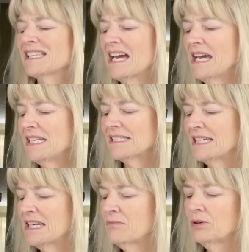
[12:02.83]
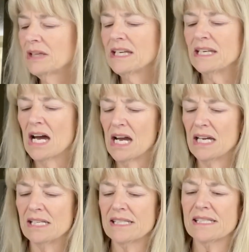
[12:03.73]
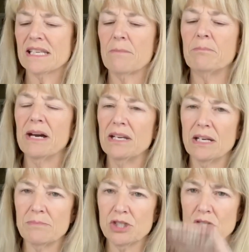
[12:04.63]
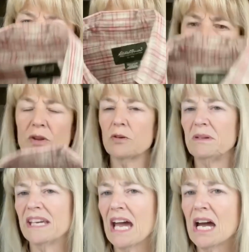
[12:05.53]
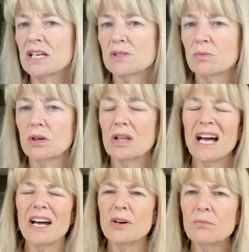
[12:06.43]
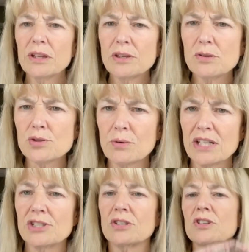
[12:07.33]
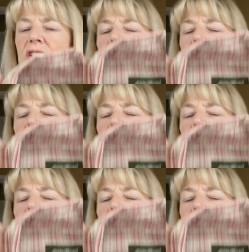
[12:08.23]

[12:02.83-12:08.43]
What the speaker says: I hate seeing really nice button-up shirts, whether it be casual. I don't really do dress shirts,